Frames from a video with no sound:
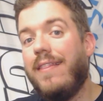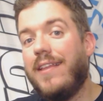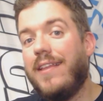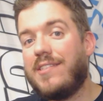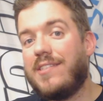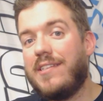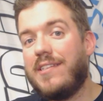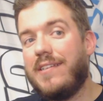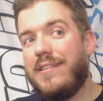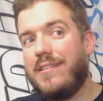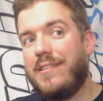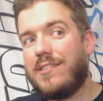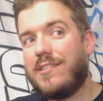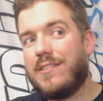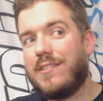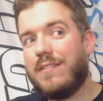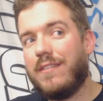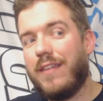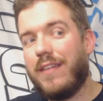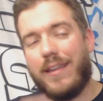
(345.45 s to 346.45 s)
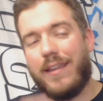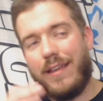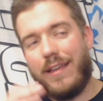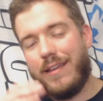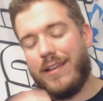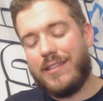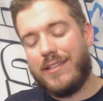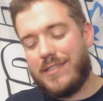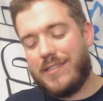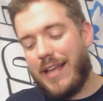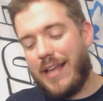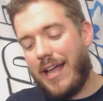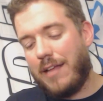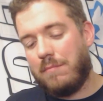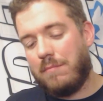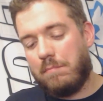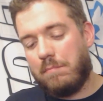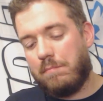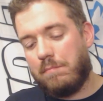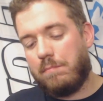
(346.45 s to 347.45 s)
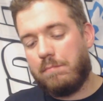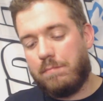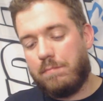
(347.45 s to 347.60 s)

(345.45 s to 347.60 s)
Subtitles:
This is, like, it's not